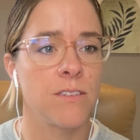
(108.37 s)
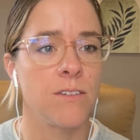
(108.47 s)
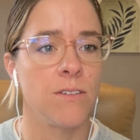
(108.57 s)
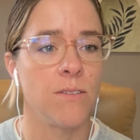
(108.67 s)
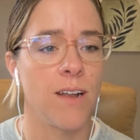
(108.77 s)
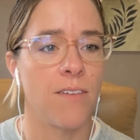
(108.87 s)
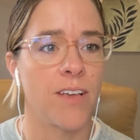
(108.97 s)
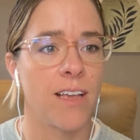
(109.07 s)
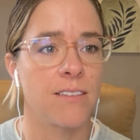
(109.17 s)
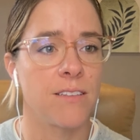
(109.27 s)
to
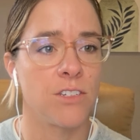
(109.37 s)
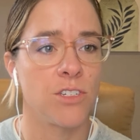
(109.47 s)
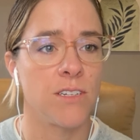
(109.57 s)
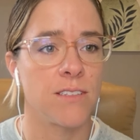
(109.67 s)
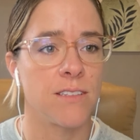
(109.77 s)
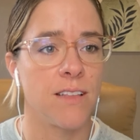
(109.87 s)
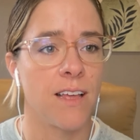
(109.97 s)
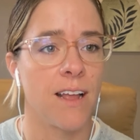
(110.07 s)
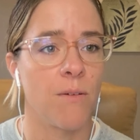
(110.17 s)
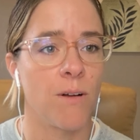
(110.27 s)
navigate to the sheets
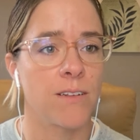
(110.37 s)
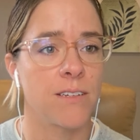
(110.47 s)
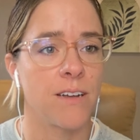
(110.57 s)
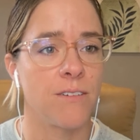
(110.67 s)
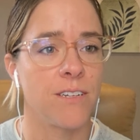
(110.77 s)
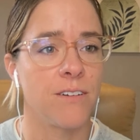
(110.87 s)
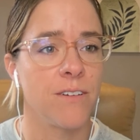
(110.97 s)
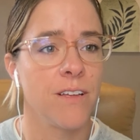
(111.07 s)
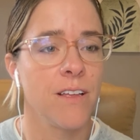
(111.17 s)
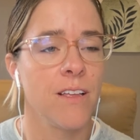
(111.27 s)
that I want to go
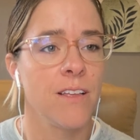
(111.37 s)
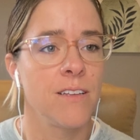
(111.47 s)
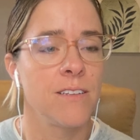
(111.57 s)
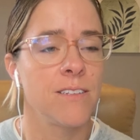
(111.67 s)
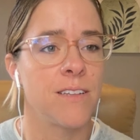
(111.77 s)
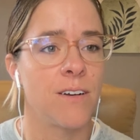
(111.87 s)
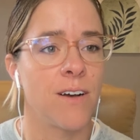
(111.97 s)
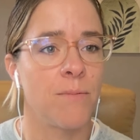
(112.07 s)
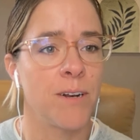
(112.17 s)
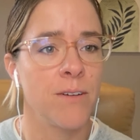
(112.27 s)
to.
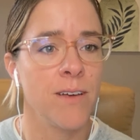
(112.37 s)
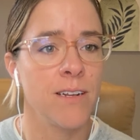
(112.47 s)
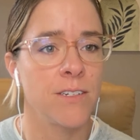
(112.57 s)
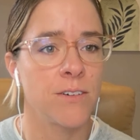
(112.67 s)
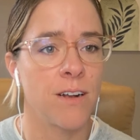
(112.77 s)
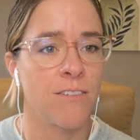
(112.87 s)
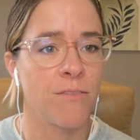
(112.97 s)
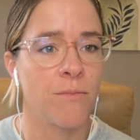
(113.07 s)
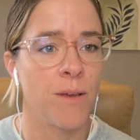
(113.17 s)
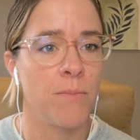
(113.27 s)
So I'm going to go ahead and turn
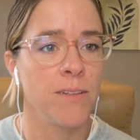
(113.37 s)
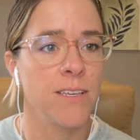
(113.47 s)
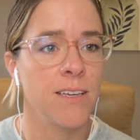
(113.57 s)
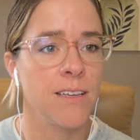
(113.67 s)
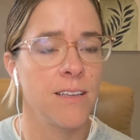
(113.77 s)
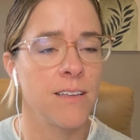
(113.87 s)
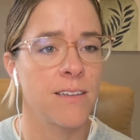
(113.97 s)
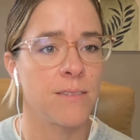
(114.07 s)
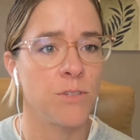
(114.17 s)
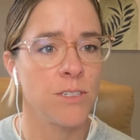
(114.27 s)
off my building
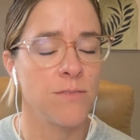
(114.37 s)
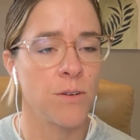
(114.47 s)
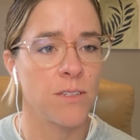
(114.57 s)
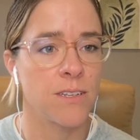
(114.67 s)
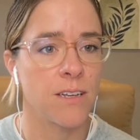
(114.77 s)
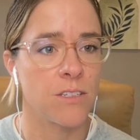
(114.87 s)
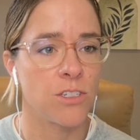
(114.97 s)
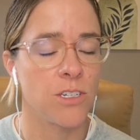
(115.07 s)
because I'm just focusing on